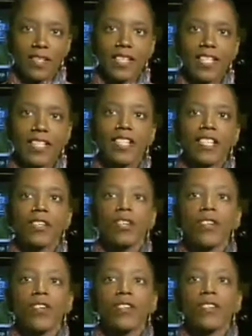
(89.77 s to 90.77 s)
The killings
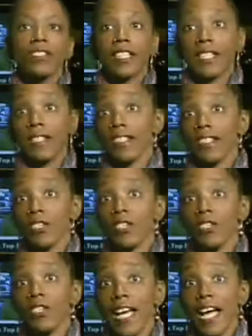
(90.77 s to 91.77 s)

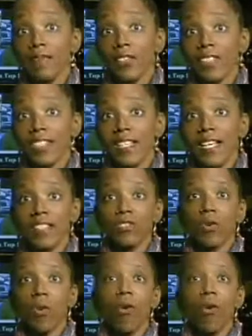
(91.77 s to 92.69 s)
occurred after assailants